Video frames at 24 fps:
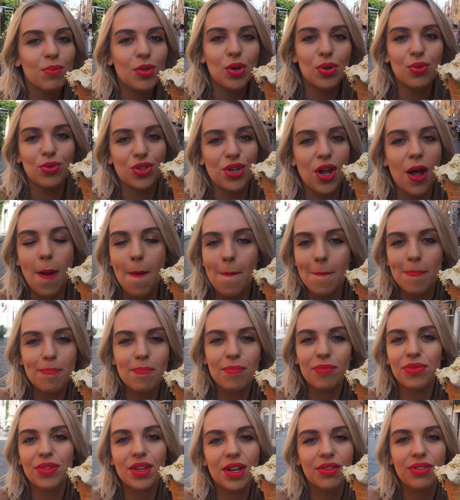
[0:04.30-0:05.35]
Also,
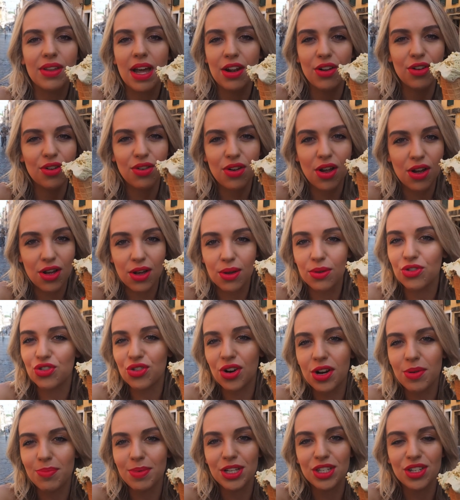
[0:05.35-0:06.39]
that looked like I was
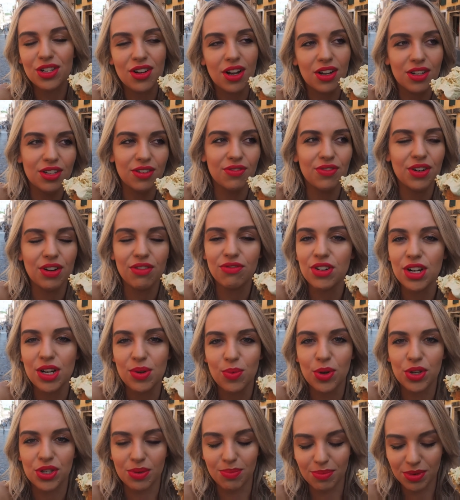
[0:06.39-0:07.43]
trying to be seductive and I really
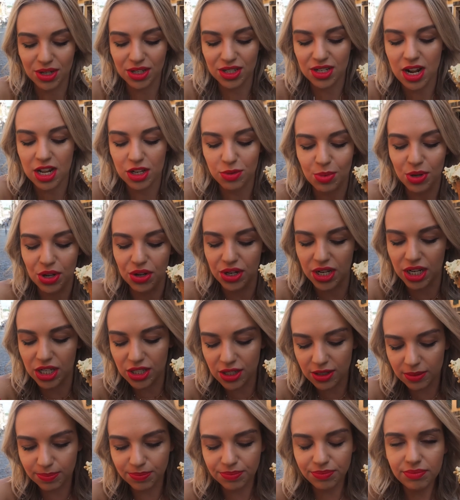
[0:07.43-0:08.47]
wasn't, because let's be honest,
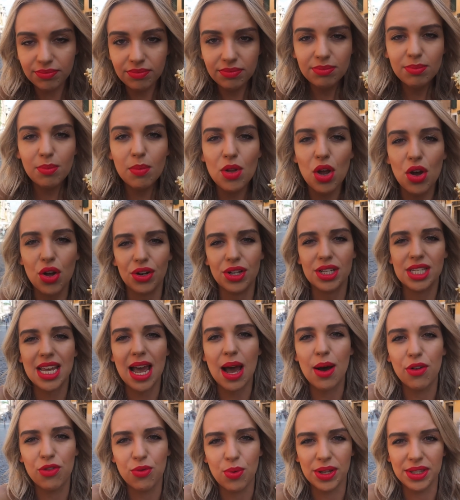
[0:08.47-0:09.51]
on a
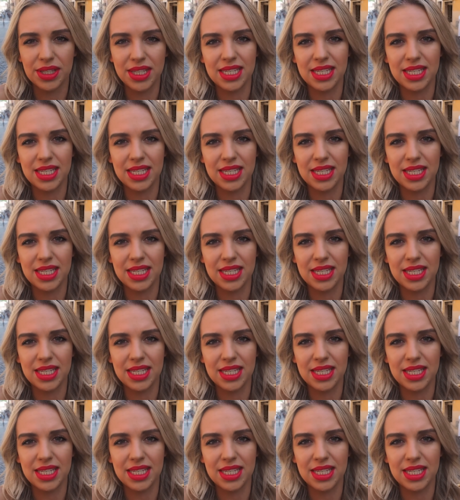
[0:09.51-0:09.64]
scale of 1 to